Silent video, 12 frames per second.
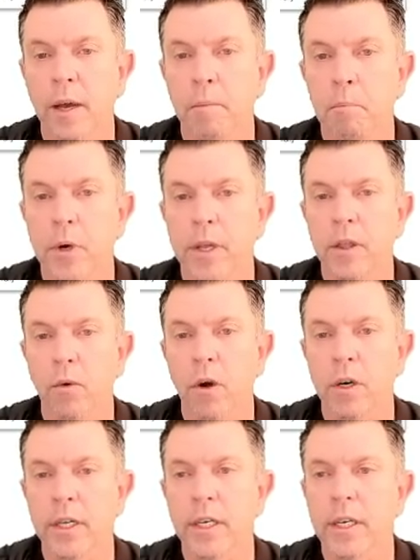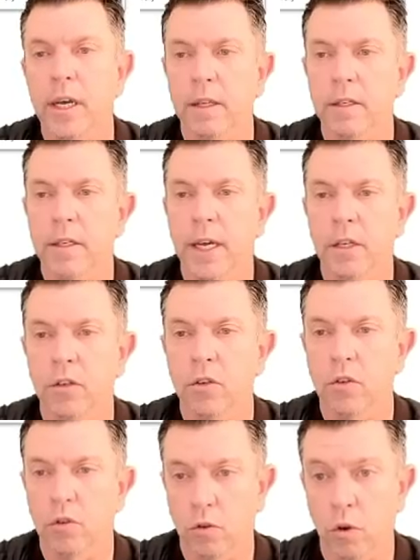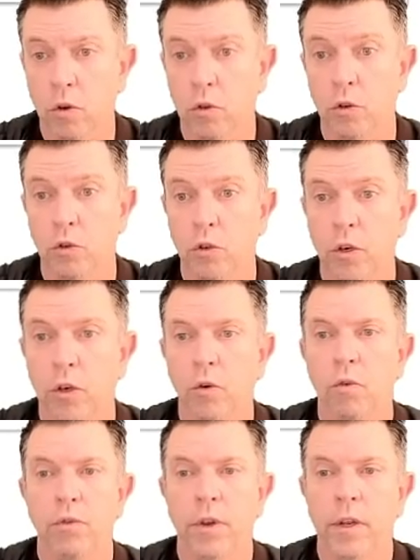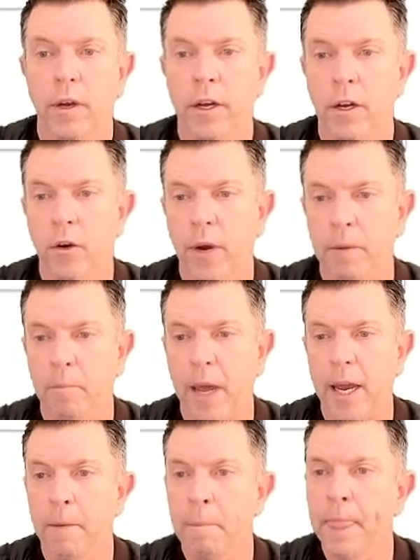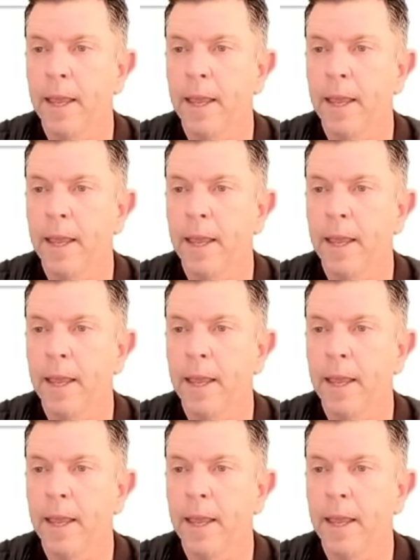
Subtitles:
put in the wrong details and start your journey off in an incorrect manner.